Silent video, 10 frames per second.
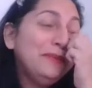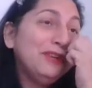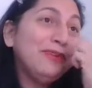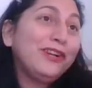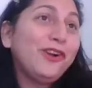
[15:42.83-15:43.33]

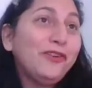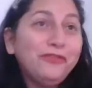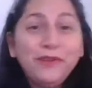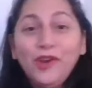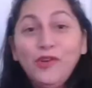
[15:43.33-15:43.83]
My
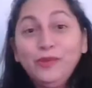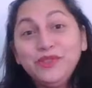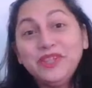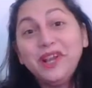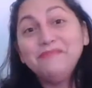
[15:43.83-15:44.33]
girlfriend
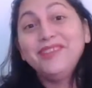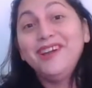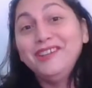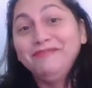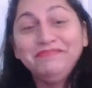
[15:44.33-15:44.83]
was like, I'm
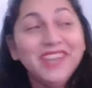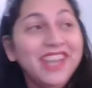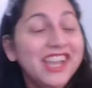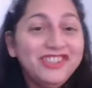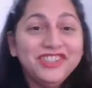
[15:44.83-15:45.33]
done.
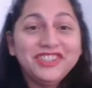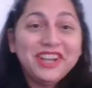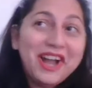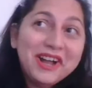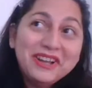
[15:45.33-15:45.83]
She's
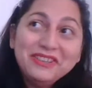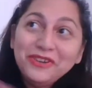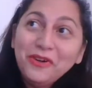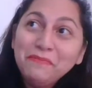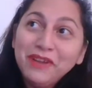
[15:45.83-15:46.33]
like,
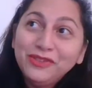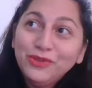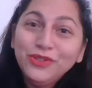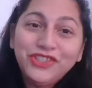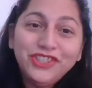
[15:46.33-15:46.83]
my
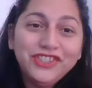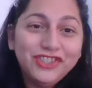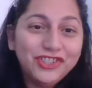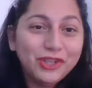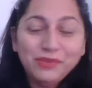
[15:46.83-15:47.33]
dual
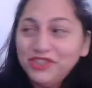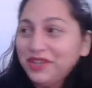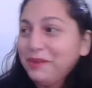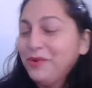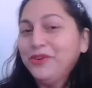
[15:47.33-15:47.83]
citizenship. She's
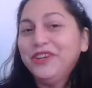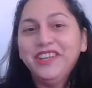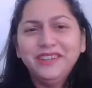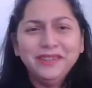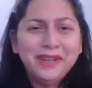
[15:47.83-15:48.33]
like, I'm going to
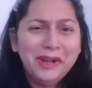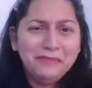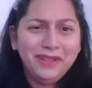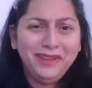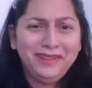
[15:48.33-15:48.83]
Italy.
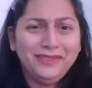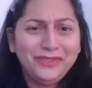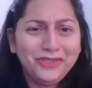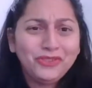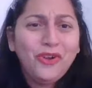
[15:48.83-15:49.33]
I'm like,
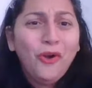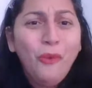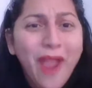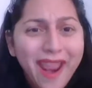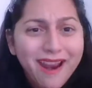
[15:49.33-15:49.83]
go
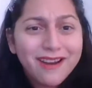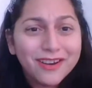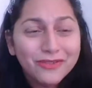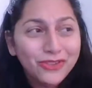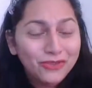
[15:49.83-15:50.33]

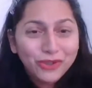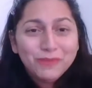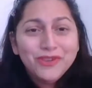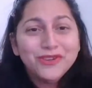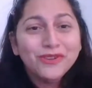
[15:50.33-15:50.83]
where? What do you
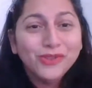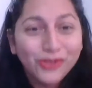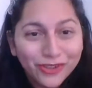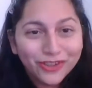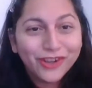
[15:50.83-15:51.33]
mean you need to go to
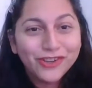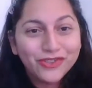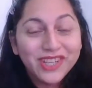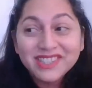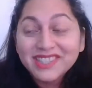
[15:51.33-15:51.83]
another
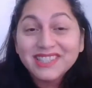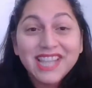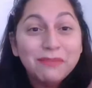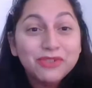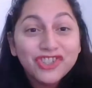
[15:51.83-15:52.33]
country? It's the
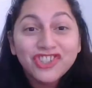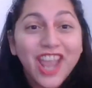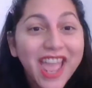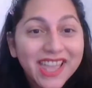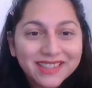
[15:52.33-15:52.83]
same
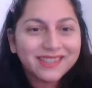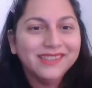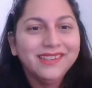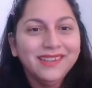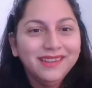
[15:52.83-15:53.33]
shit.
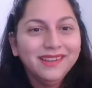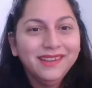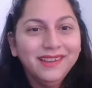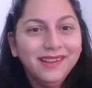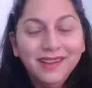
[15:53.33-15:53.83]

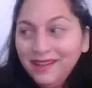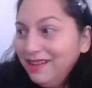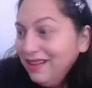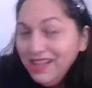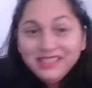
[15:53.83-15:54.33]

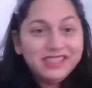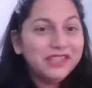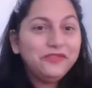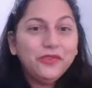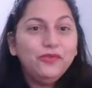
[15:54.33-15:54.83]
And
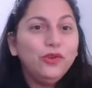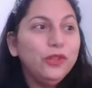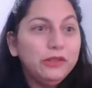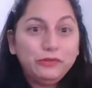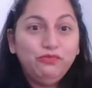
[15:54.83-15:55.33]
different
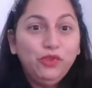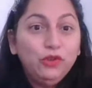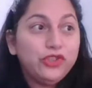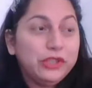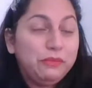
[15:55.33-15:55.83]

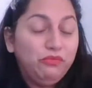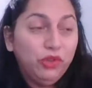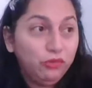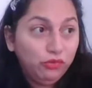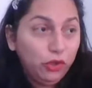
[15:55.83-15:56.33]

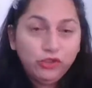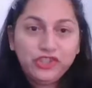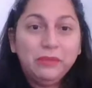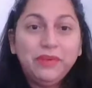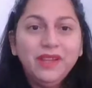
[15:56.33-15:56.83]

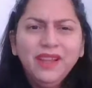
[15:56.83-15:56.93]
rulership.